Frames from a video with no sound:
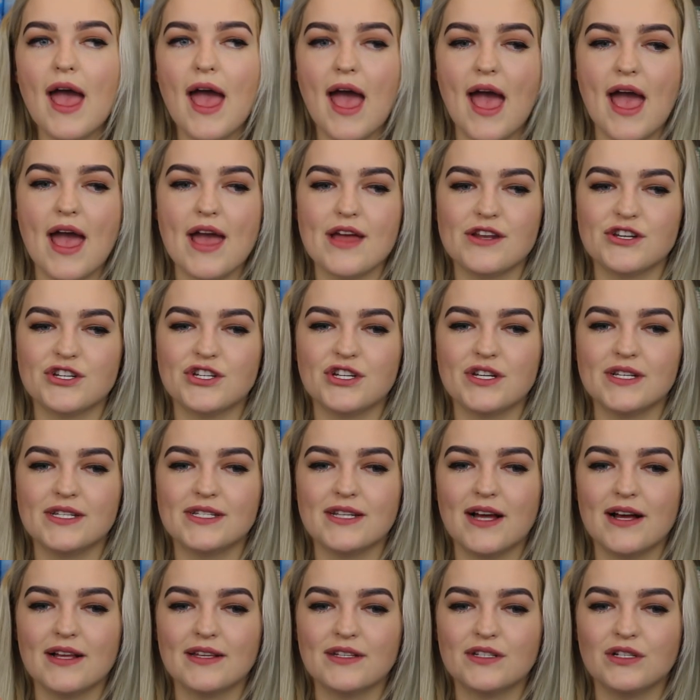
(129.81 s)
and she
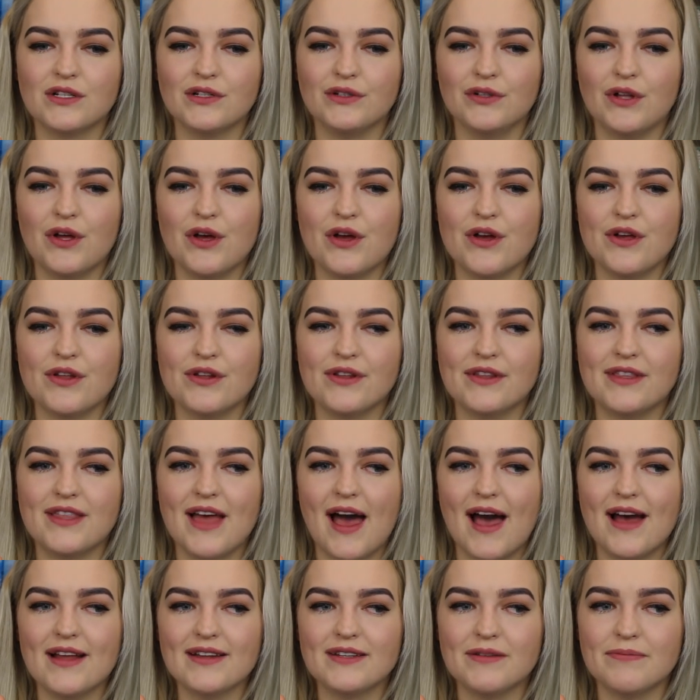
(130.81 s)
starts to learn
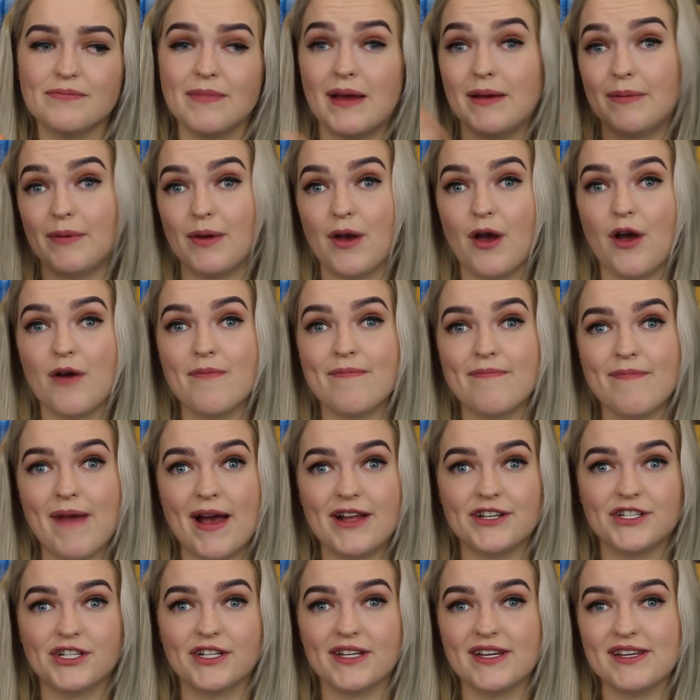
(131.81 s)
that maybe her
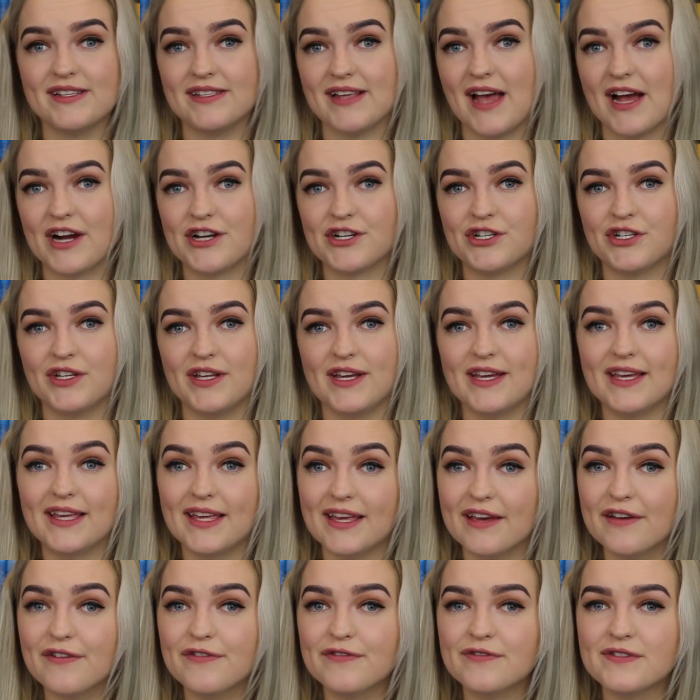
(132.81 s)
magic is actually a
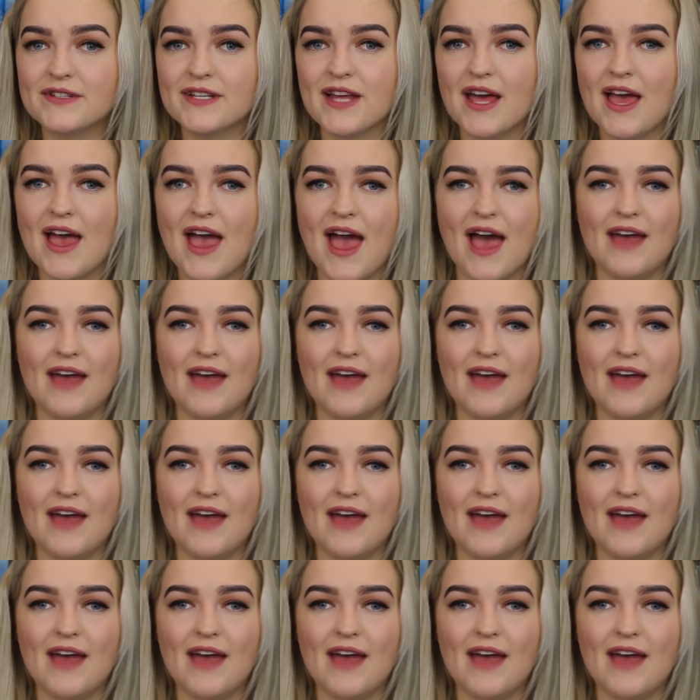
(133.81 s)
gift